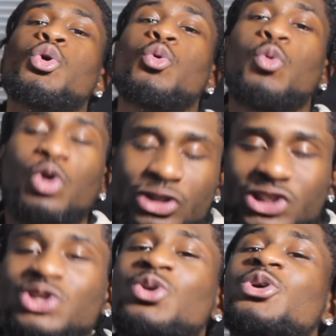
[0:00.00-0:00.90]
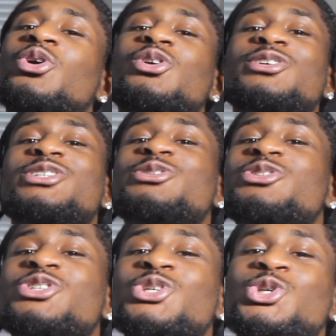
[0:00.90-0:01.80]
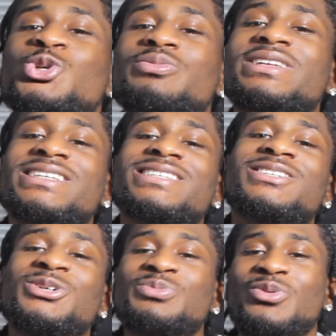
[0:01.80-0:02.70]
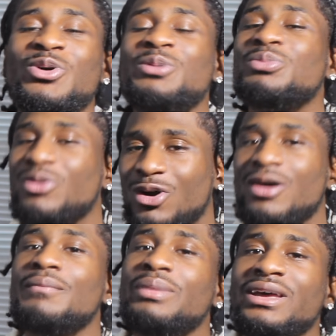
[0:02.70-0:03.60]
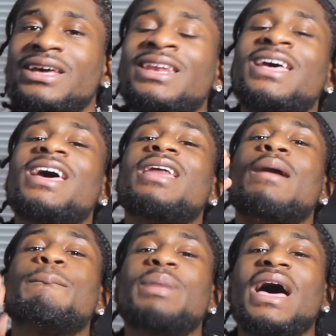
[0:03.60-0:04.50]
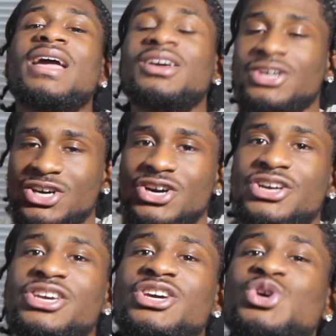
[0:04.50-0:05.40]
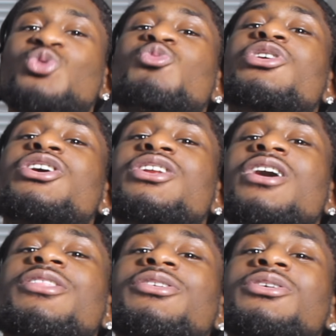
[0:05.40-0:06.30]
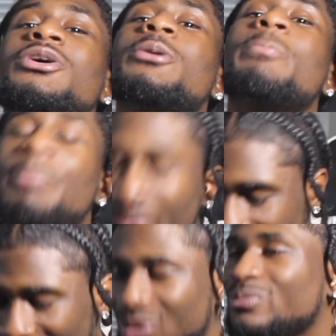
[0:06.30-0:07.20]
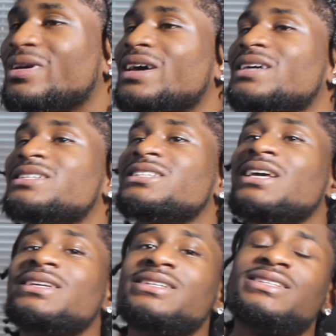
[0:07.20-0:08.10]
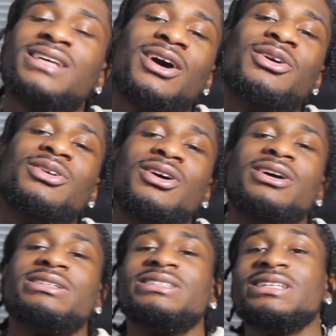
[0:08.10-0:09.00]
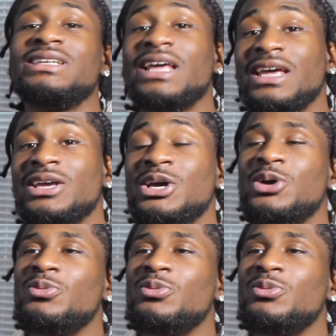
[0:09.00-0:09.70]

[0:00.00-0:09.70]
What's going on YouTube? This is your boy Broadband and I'm back again with another banger, man. Check this out, y'all. Today